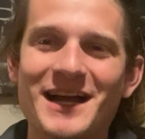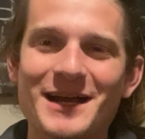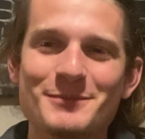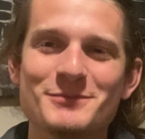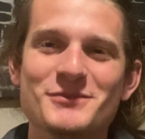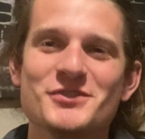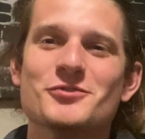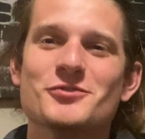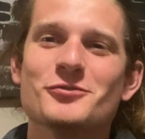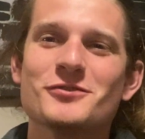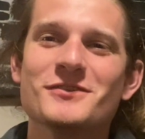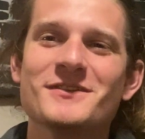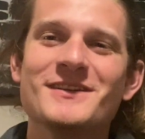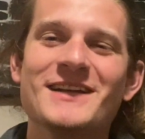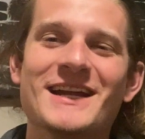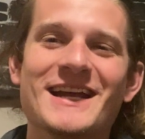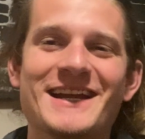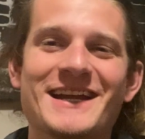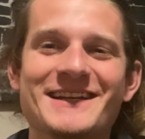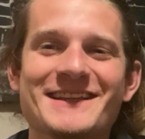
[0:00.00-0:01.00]
I'm Jordan,
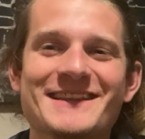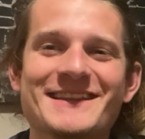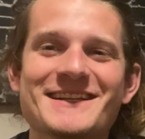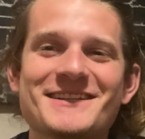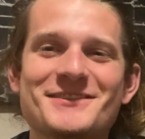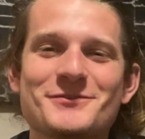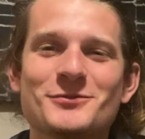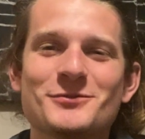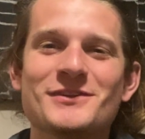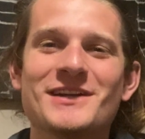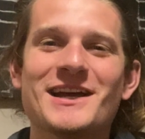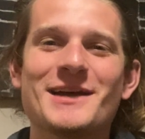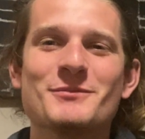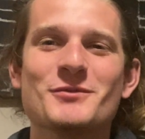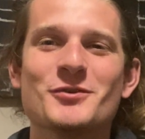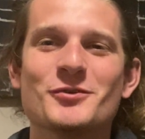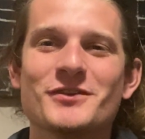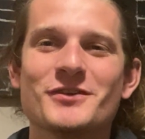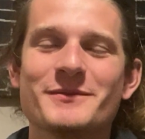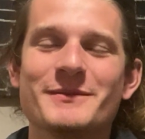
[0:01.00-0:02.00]
and in this one,
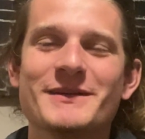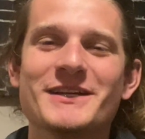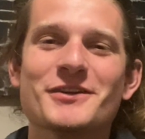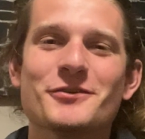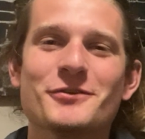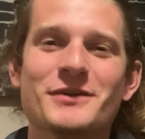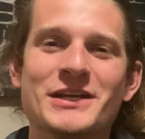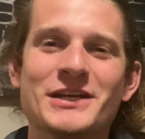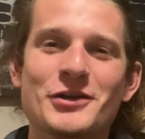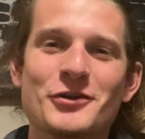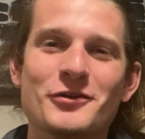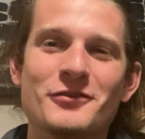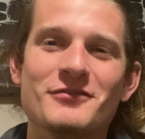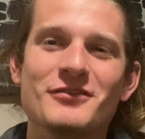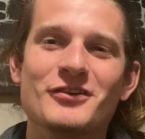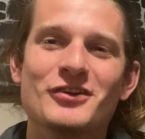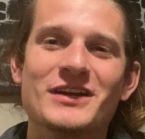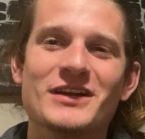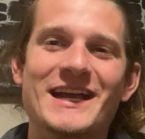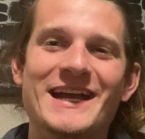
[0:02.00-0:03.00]
I'm going to be going
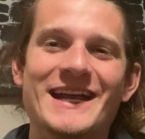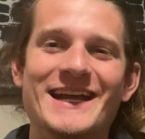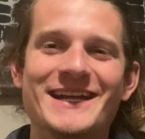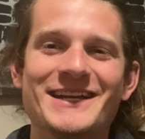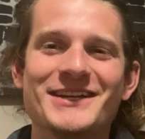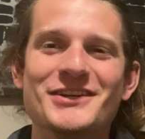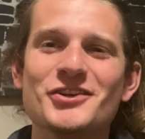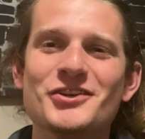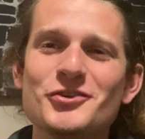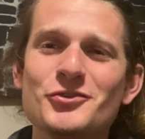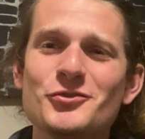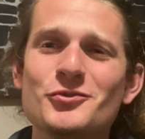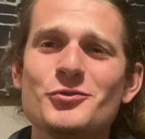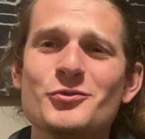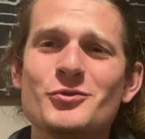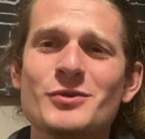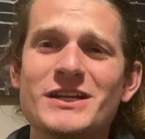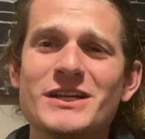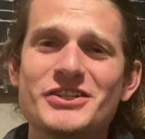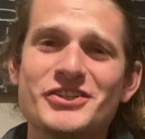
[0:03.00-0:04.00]
over a
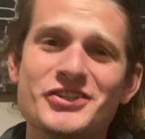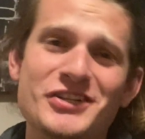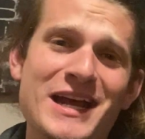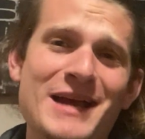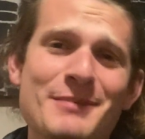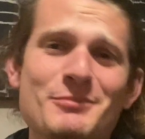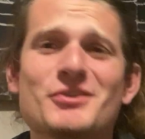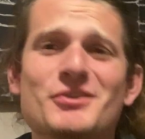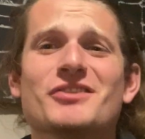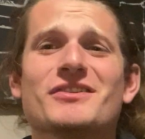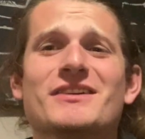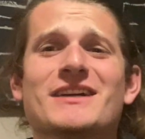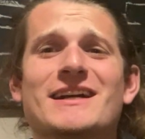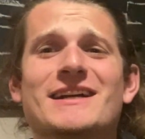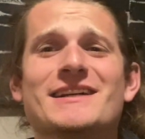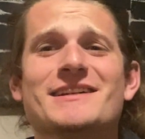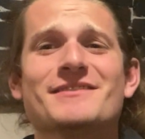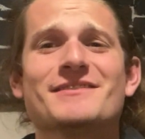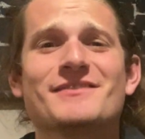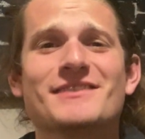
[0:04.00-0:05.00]
new chapter,
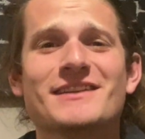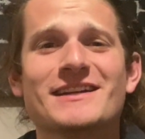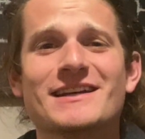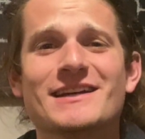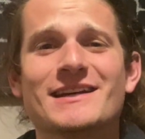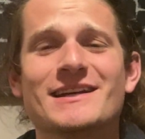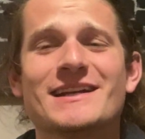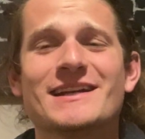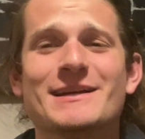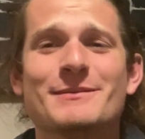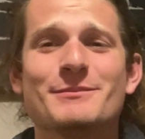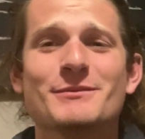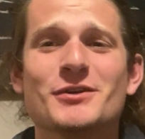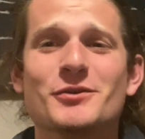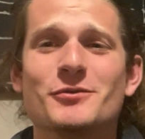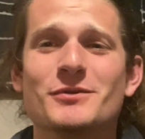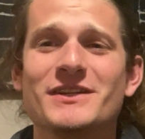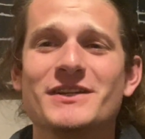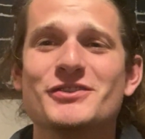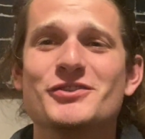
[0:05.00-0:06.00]
kind of, that I am
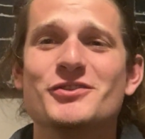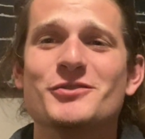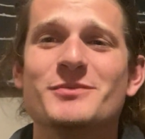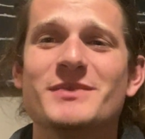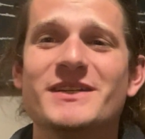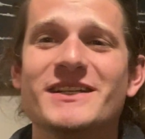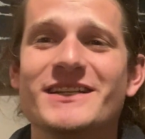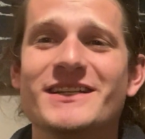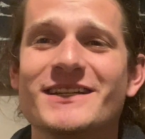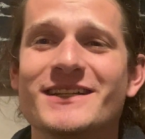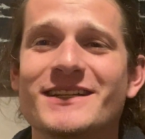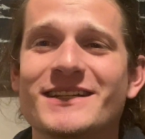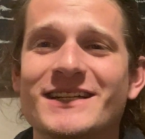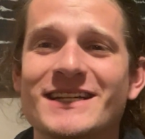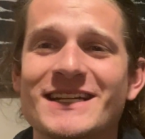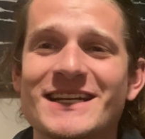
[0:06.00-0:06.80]
going to be